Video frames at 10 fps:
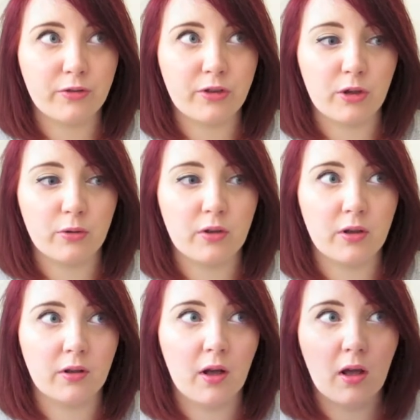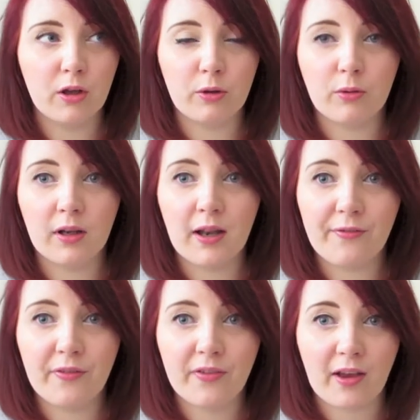so you can
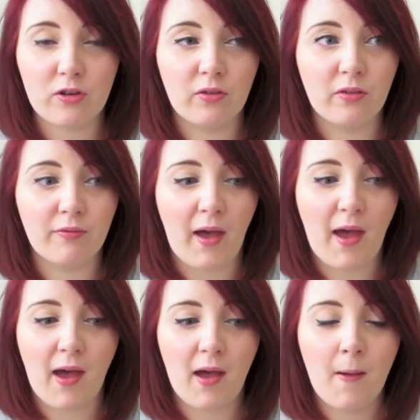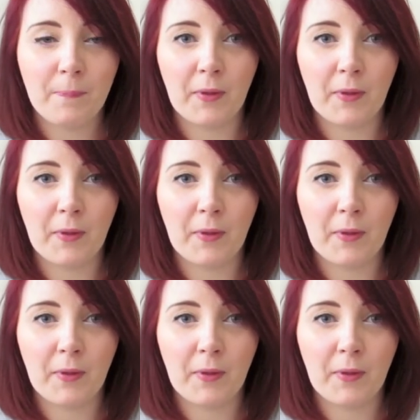lift sections of hair